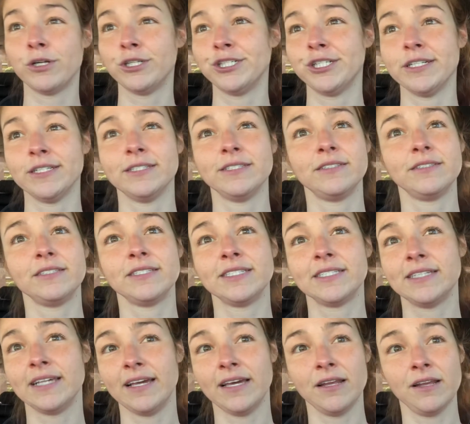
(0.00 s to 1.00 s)
just
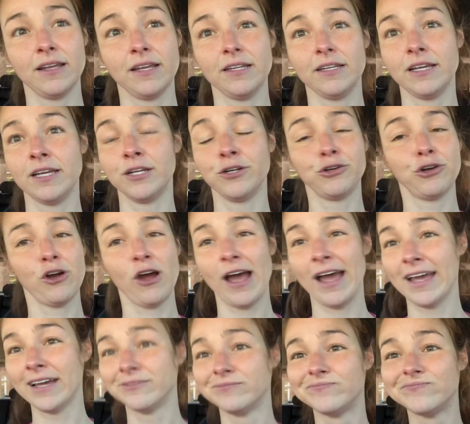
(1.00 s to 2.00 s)
sit and
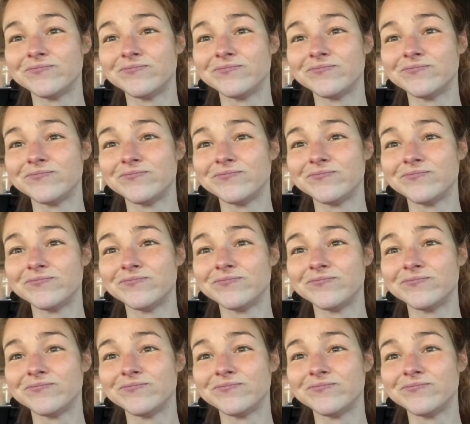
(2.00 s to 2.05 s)
cry.